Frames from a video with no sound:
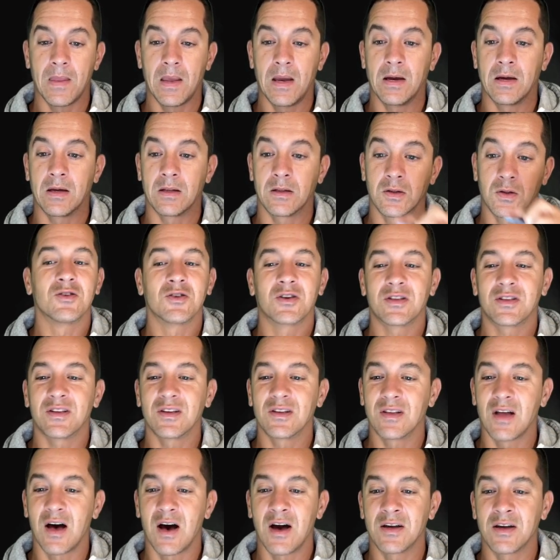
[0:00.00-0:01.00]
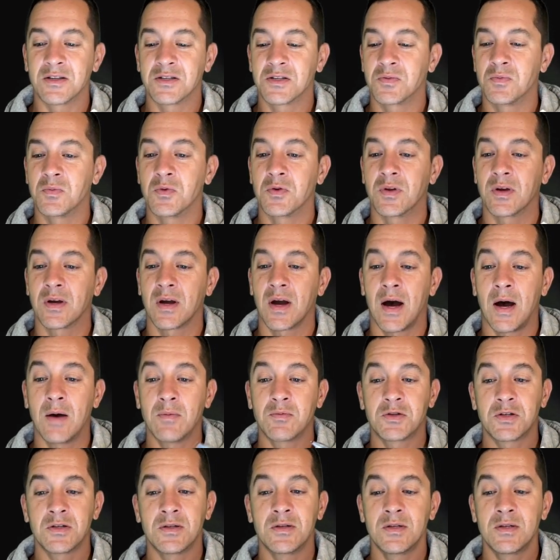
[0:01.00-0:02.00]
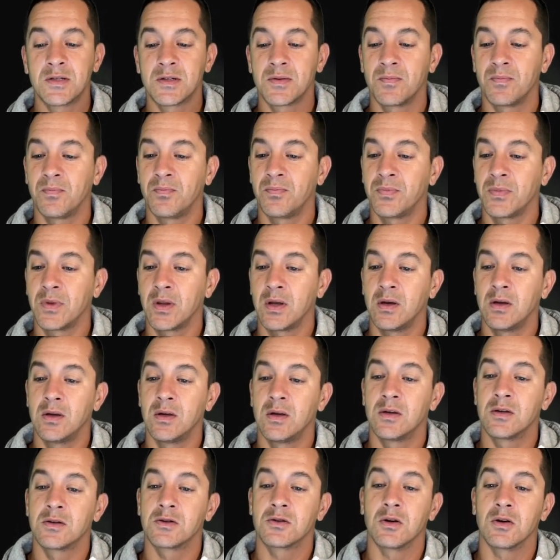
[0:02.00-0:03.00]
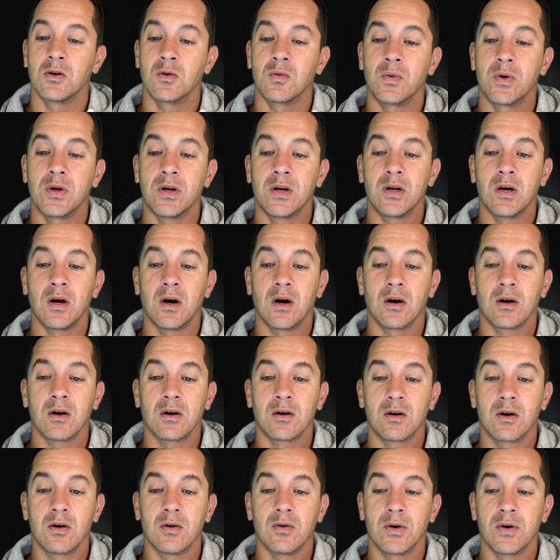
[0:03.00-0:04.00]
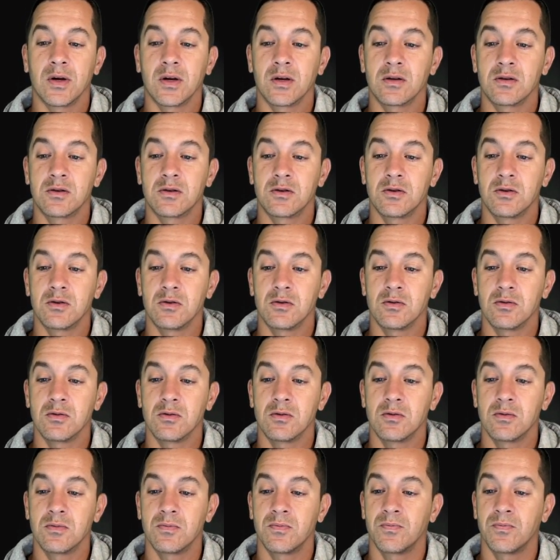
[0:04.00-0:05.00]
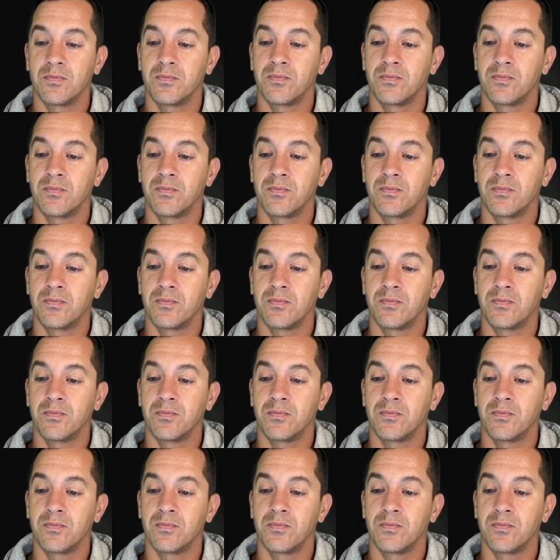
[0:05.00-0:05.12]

and look at the line smoothing options. So we are going to